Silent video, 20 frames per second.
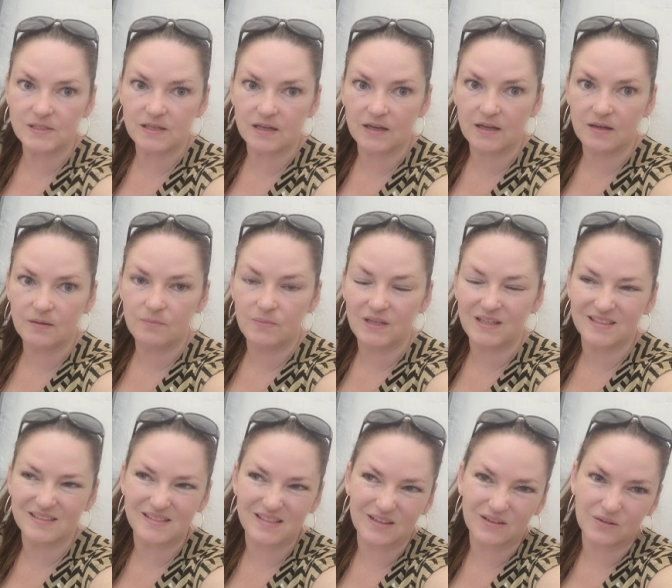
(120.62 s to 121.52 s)
side
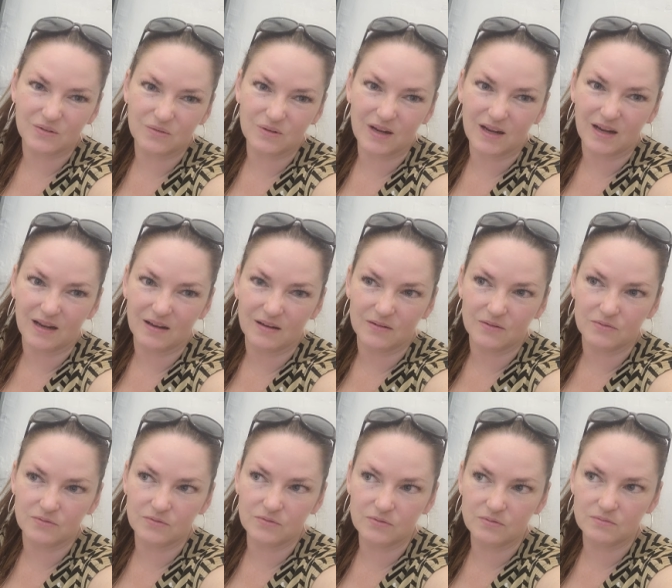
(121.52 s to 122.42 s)
because they don't
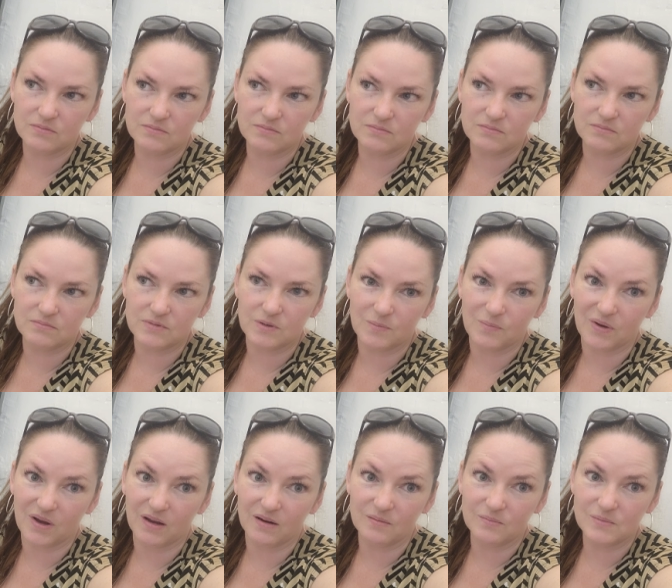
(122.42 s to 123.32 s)
have the
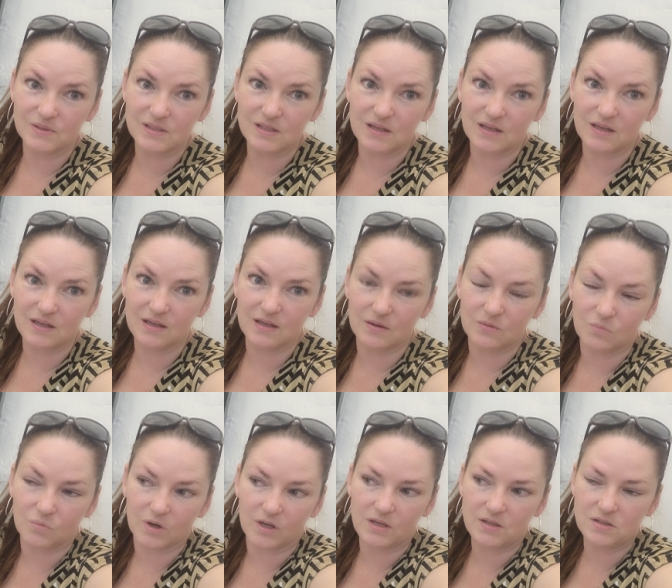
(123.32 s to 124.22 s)
bottom side in
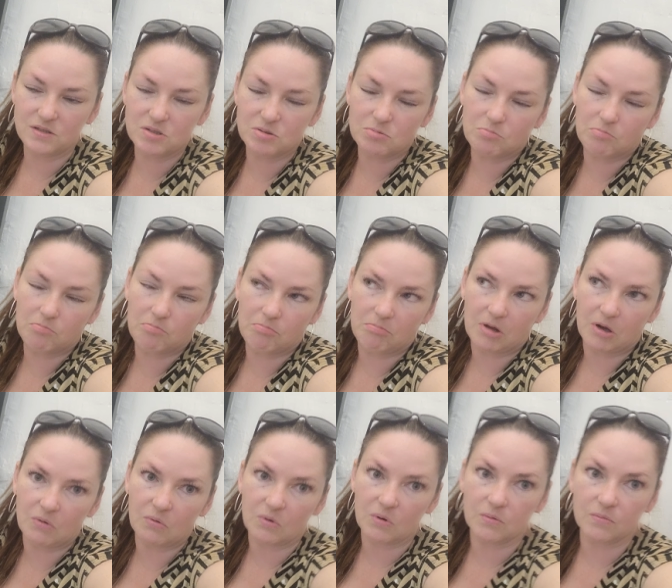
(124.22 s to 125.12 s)
white.
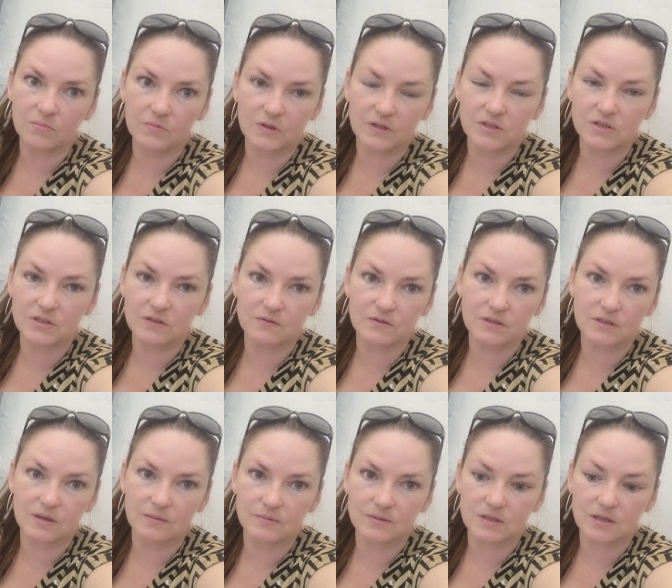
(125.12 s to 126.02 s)
I don't know, they just have
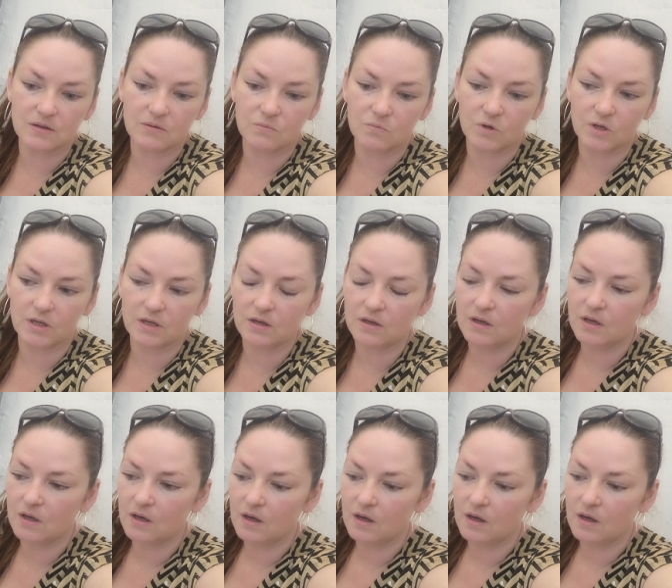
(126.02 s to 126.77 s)
the top side in white.